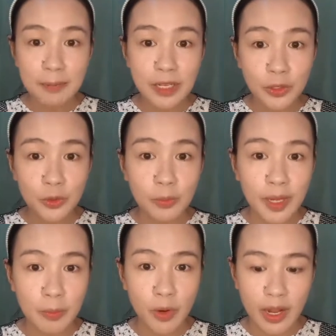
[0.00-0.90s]
I'm gonna do
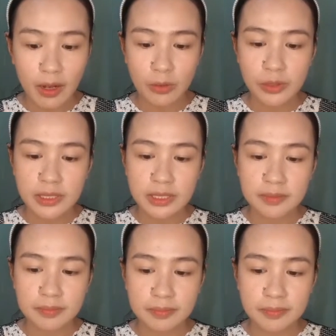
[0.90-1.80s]
my brows.
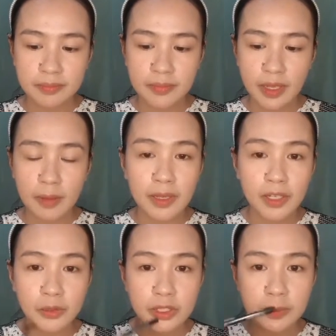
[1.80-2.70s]
I'm
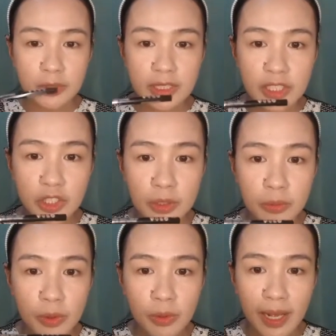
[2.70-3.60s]
gonna use precision
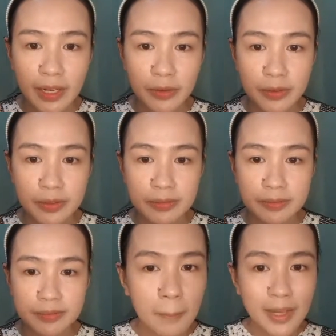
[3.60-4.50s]
brow liner.
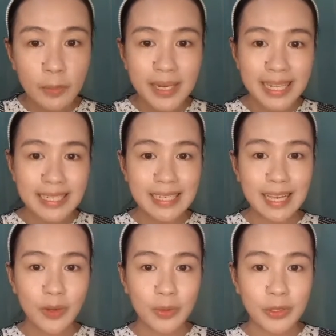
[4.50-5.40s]
Paano ba natin
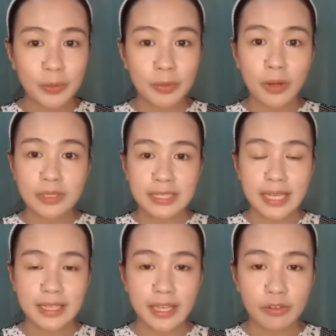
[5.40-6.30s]
gagawin yung brows
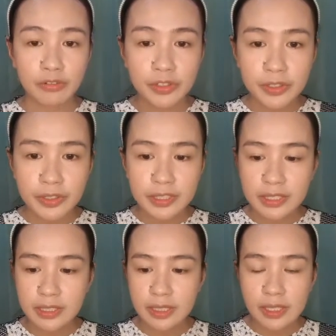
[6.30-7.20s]
natin?
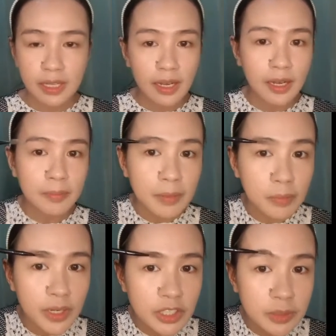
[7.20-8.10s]
First,
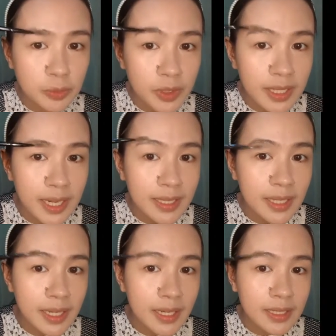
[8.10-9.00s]
i-brush muna
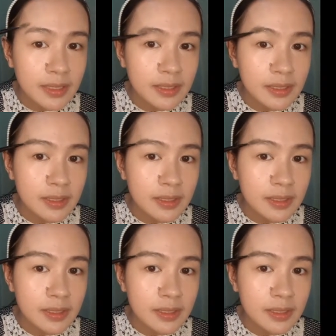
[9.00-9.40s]
natin.